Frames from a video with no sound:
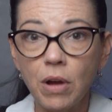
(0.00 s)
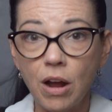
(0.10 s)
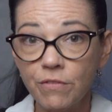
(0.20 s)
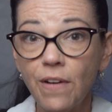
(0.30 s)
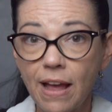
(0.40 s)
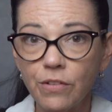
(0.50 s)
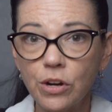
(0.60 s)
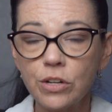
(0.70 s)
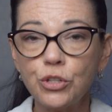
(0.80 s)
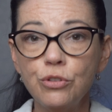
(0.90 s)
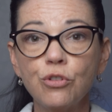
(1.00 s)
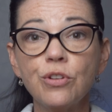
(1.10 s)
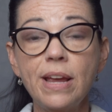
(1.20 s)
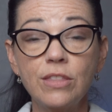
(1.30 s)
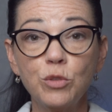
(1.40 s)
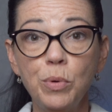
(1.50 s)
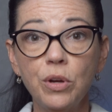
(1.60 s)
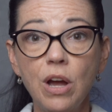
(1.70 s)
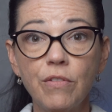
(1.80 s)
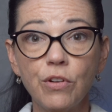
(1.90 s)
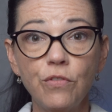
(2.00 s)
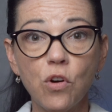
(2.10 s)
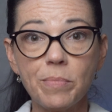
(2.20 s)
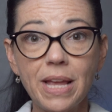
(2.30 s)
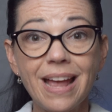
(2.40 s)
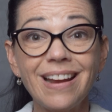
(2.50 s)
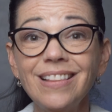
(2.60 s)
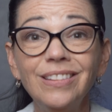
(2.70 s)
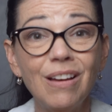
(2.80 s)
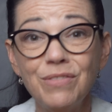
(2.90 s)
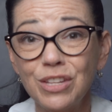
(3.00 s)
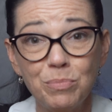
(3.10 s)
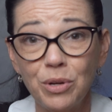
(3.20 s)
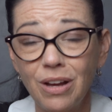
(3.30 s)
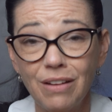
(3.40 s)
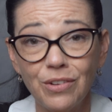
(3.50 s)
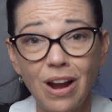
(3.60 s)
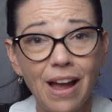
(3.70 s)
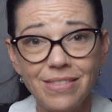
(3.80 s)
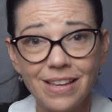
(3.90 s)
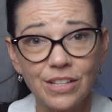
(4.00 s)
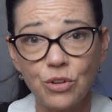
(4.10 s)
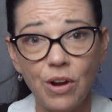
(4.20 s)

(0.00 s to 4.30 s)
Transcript: on Fiverr to create this book cover for me. And I love this book cover. I think it's